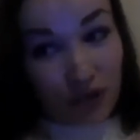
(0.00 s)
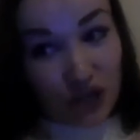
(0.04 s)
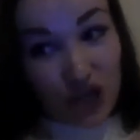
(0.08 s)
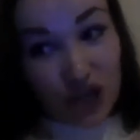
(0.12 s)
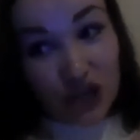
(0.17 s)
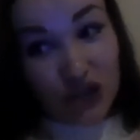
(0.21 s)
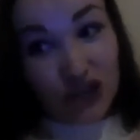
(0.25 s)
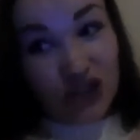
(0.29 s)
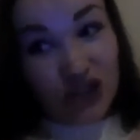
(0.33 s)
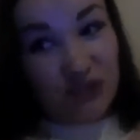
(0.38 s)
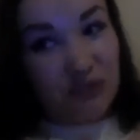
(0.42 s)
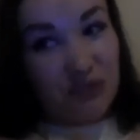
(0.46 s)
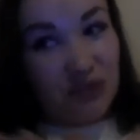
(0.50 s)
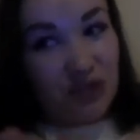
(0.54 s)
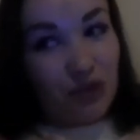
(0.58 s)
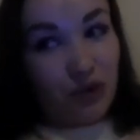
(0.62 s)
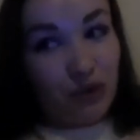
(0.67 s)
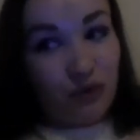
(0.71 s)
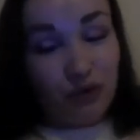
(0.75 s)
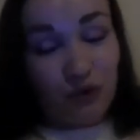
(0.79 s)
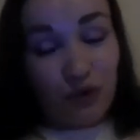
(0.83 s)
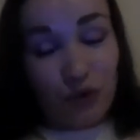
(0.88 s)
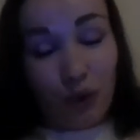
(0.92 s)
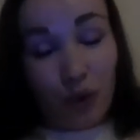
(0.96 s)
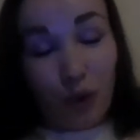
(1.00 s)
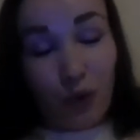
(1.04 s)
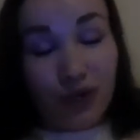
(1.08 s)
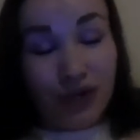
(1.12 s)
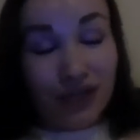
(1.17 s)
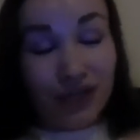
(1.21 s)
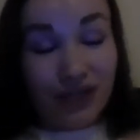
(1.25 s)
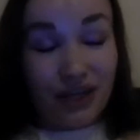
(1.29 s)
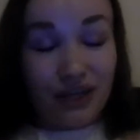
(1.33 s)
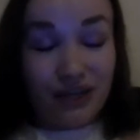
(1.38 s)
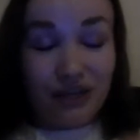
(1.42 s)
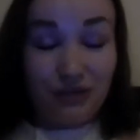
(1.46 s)
the middle of nowhere,
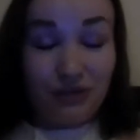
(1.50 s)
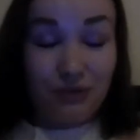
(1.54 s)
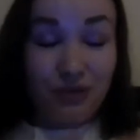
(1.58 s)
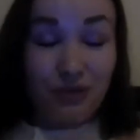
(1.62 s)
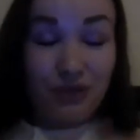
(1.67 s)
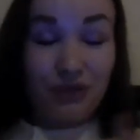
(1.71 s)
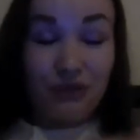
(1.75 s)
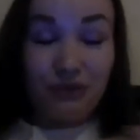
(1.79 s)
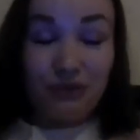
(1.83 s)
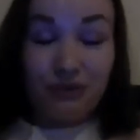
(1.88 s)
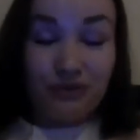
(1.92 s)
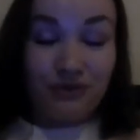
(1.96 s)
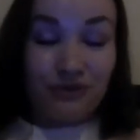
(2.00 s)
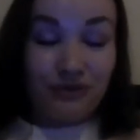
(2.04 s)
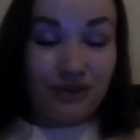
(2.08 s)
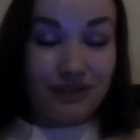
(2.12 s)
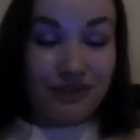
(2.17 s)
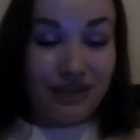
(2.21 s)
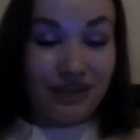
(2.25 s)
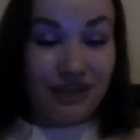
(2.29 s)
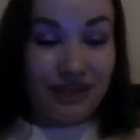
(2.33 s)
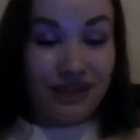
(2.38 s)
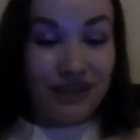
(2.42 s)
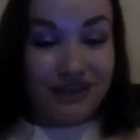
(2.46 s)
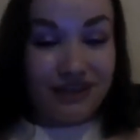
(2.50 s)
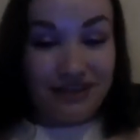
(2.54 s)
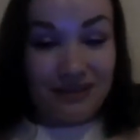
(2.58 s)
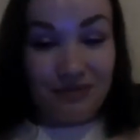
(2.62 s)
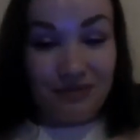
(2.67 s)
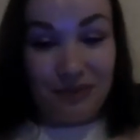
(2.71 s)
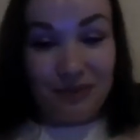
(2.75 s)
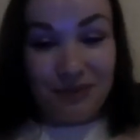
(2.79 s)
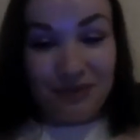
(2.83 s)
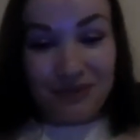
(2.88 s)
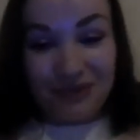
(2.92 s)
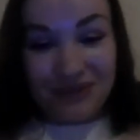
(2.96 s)
as we used to say, as
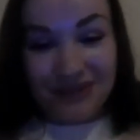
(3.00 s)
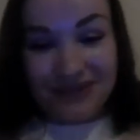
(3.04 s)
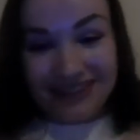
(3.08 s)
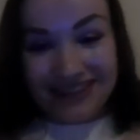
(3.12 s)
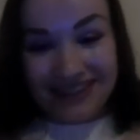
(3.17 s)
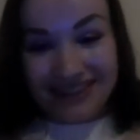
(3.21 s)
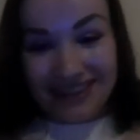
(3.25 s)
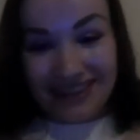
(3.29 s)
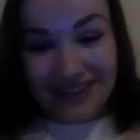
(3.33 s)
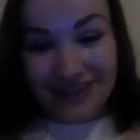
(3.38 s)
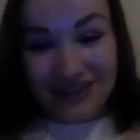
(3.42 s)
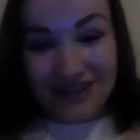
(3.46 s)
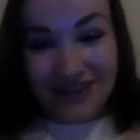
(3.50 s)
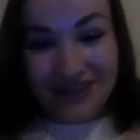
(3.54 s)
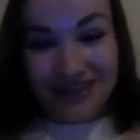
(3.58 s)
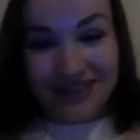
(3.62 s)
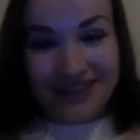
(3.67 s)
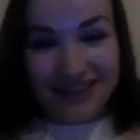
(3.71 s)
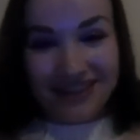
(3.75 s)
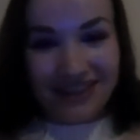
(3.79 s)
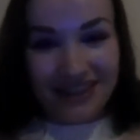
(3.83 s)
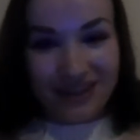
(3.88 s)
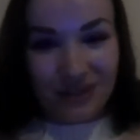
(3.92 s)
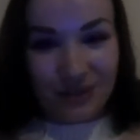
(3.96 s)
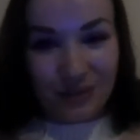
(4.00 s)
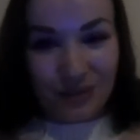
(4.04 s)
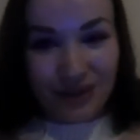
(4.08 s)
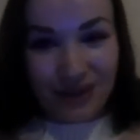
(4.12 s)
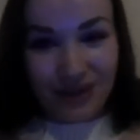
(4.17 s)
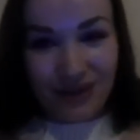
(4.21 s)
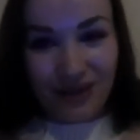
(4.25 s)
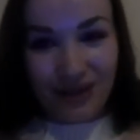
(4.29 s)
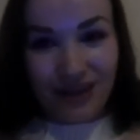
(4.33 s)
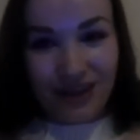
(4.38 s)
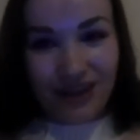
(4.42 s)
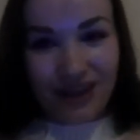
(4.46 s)
people in this country say as
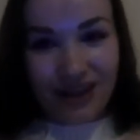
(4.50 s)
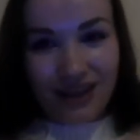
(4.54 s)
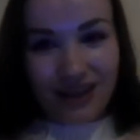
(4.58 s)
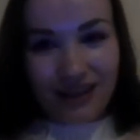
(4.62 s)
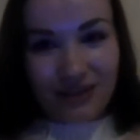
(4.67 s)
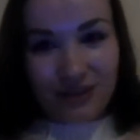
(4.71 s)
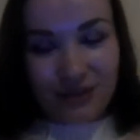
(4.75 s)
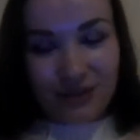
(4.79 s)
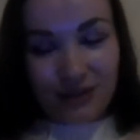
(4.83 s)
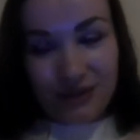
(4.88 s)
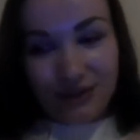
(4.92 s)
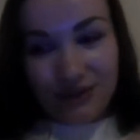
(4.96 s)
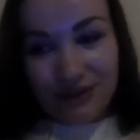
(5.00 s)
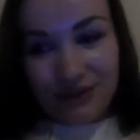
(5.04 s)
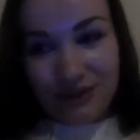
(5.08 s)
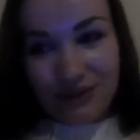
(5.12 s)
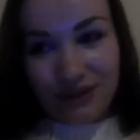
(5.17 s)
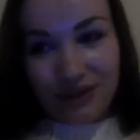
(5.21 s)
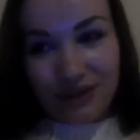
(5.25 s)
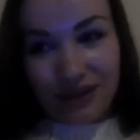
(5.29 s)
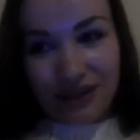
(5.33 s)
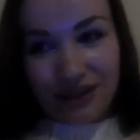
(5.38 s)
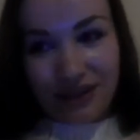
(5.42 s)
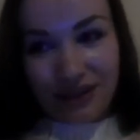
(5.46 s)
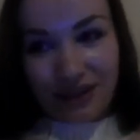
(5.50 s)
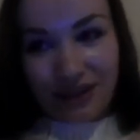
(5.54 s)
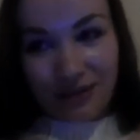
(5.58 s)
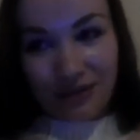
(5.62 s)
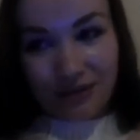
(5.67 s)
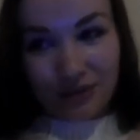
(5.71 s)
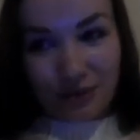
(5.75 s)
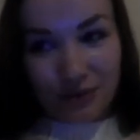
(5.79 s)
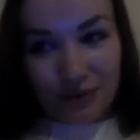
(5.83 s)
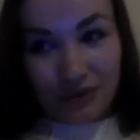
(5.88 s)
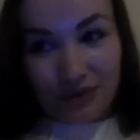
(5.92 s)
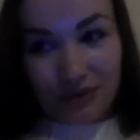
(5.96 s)
well. So I come
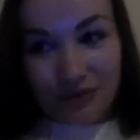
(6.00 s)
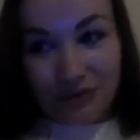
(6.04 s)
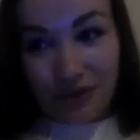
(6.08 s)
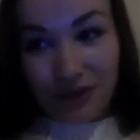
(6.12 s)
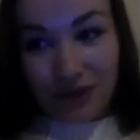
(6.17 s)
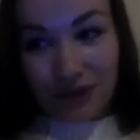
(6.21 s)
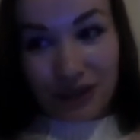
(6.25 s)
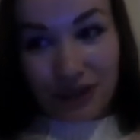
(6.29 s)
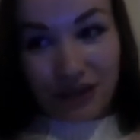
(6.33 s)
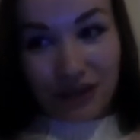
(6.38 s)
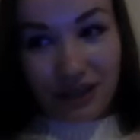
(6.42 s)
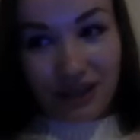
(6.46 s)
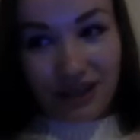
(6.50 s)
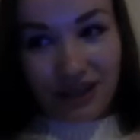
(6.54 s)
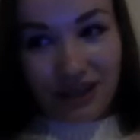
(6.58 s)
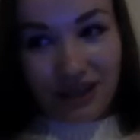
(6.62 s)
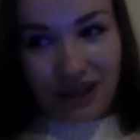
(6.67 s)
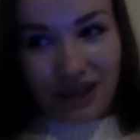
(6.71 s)
from a very